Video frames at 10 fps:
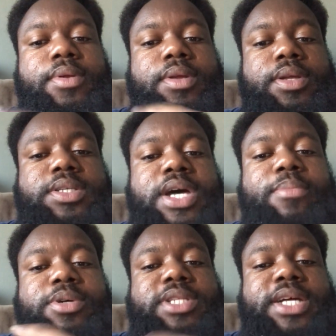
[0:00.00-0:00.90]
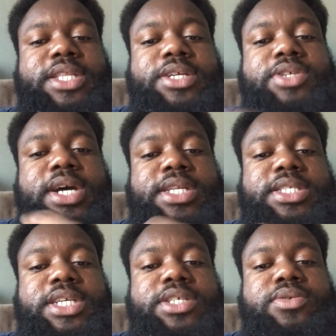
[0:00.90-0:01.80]
it's almost like they trying to
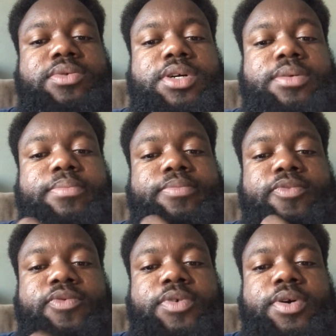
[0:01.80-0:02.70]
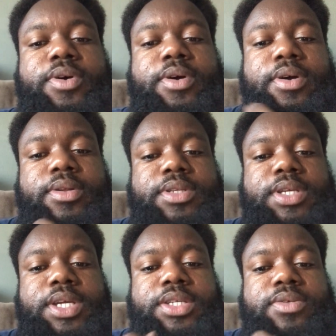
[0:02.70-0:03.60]
set you up for to
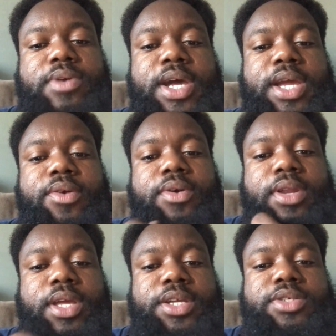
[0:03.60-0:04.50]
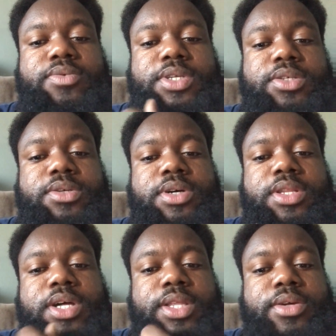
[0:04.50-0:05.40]
get you angry, or to get you into
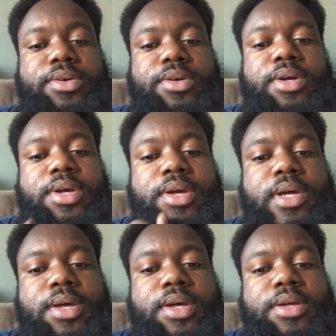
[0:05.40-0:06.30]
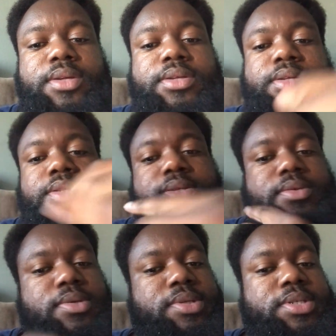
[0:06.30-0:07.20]
another.
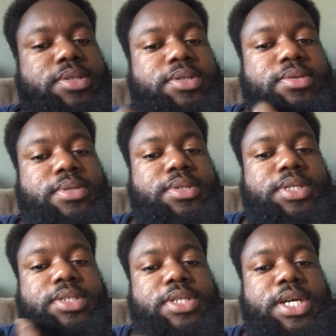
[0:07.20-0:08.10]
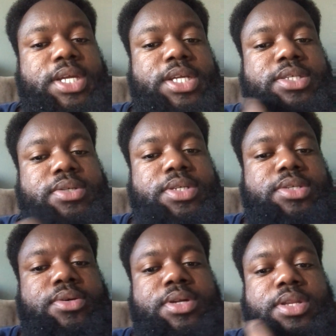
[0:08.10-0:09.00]
Excuse me. They try to get you
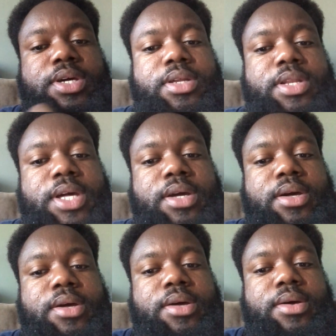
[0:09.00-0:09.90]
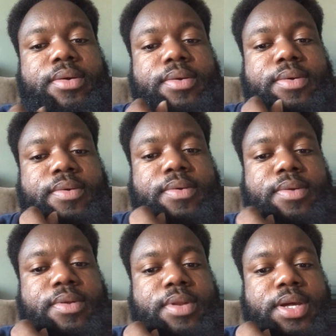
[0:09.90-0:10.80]
into another, like,
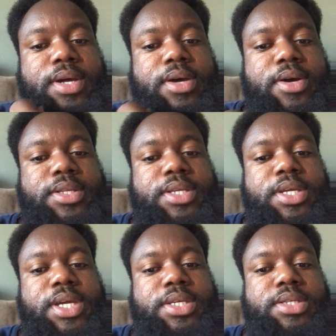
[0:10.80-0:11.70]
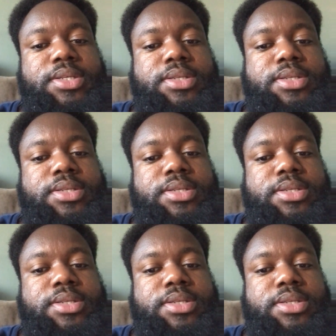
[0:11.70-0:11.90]
like an altercation or